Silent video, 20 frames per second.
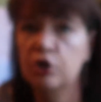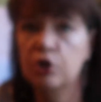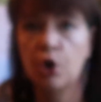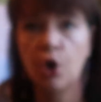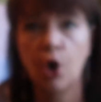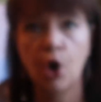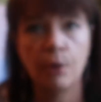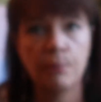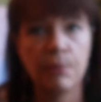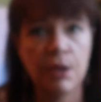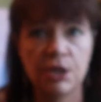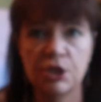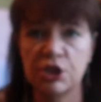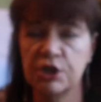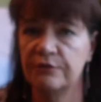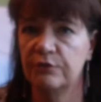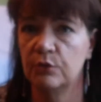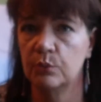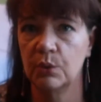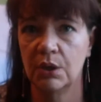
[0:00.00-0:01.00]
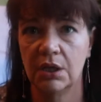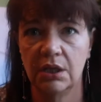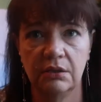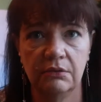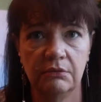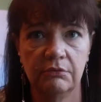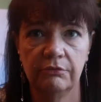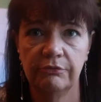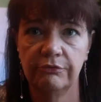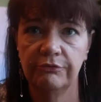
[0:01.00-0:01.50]
not much of a
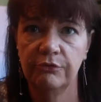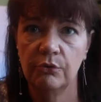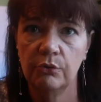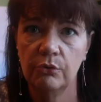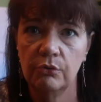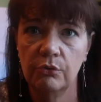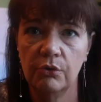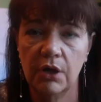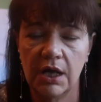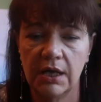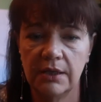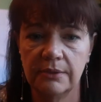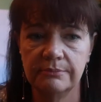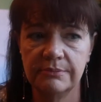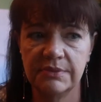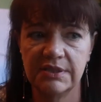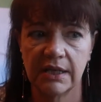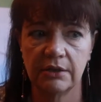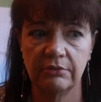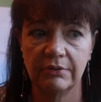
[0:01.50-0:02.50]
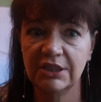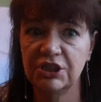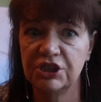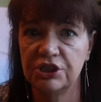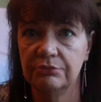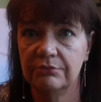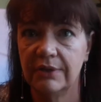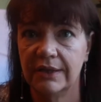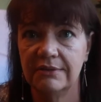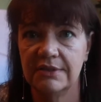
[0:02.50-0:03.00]
one for um,
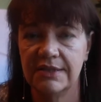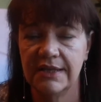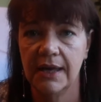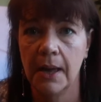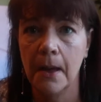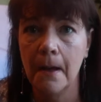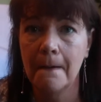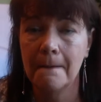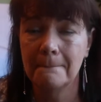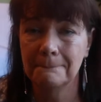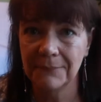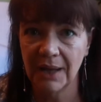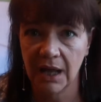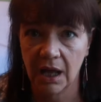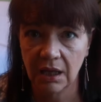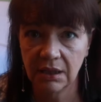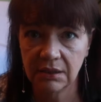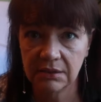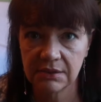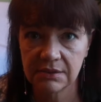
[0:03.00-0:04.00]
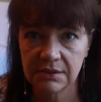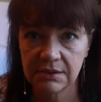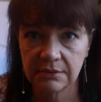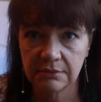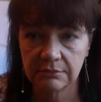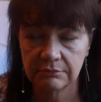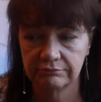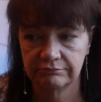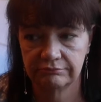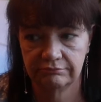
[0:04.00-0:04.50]
decoration round here but
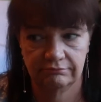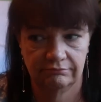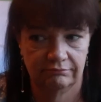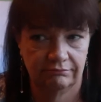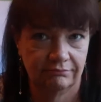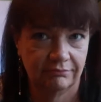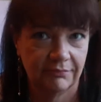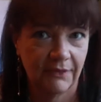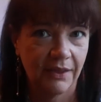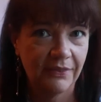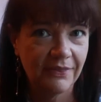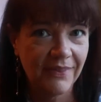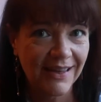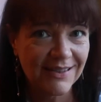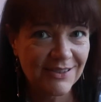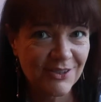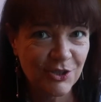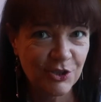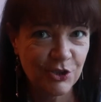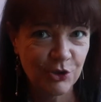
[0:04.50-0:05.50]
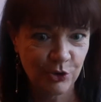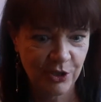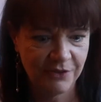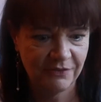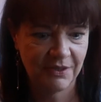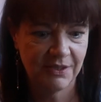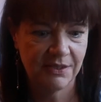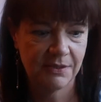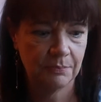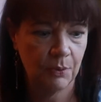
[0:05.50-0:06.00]
that's the joy
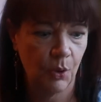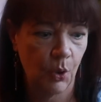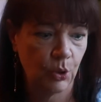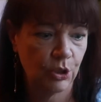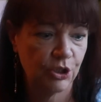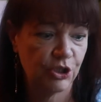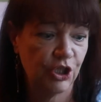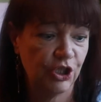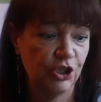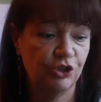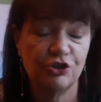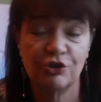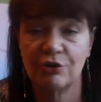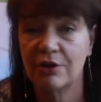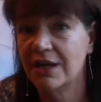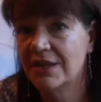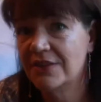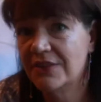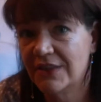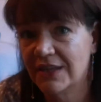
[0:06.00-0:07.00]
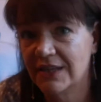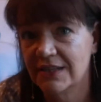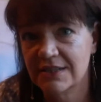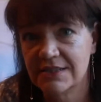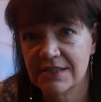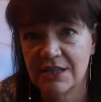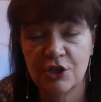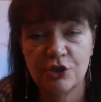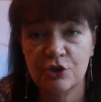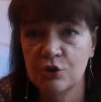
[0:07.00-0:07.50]
of this box you try things
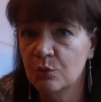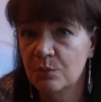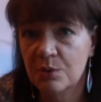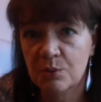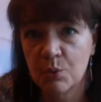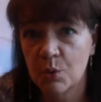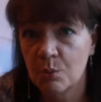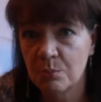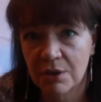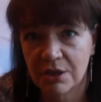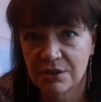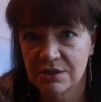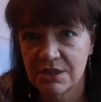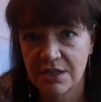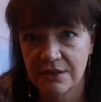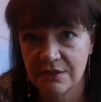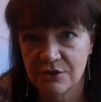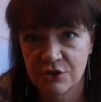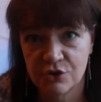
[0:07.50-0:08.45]
that you'd normally walk past in the